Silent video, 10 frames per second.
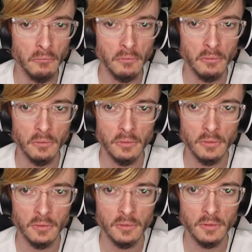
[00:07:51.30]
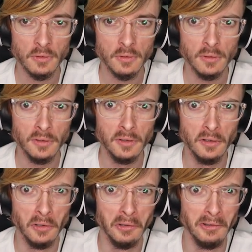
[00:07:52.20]
Not because we hated
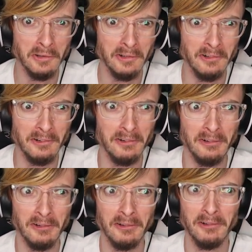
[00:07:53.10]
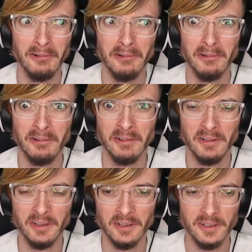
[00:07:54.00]
squirrels, it's simply that the thought
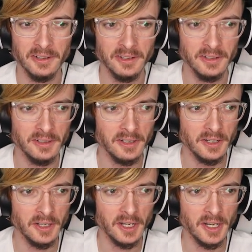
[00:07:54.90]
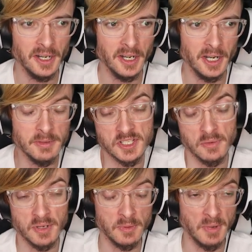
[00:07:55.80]
that they might want to do that at some point. I mean,
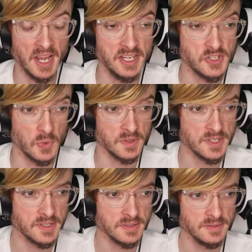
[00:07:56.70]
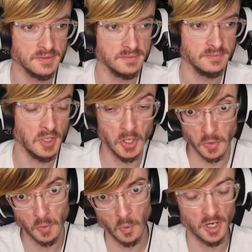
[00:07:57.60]
some people might hate squirrels. Minds, they
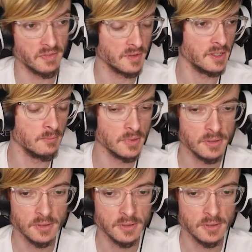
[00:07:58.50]
go to work for them.